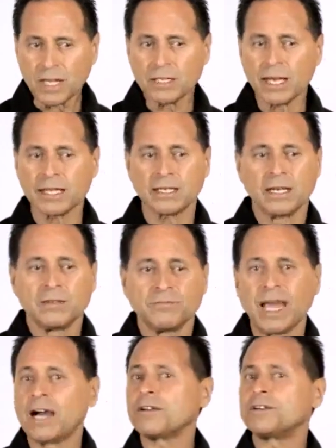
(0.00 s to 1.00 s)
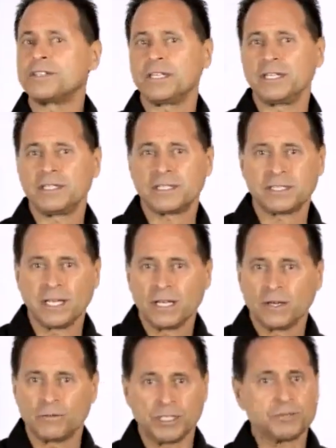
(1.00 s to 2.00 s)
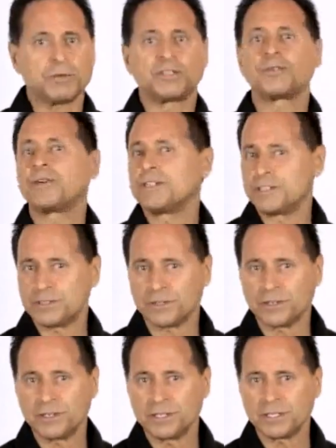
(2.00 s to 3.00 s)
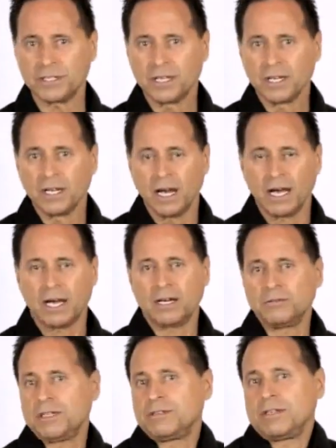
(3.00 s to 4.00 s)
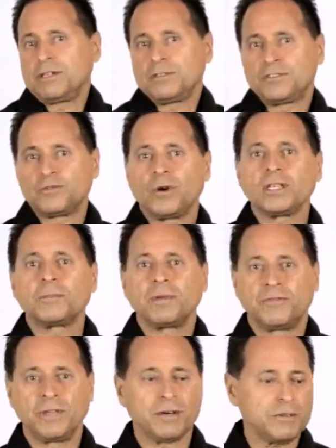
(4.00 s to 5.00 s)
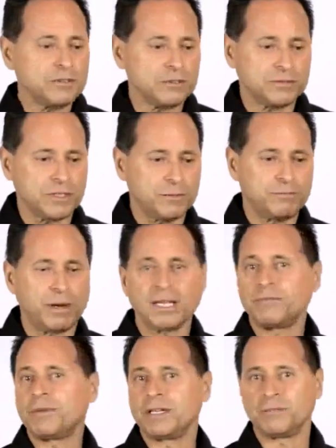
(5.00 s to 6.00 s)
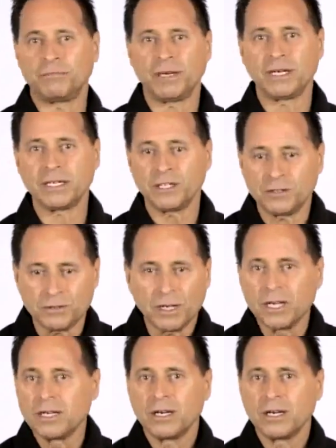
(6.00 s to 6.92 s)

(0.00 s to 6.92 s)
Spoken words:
like allergies, respiratory disorders, and you swell up if you have a little bite by a bug. You'll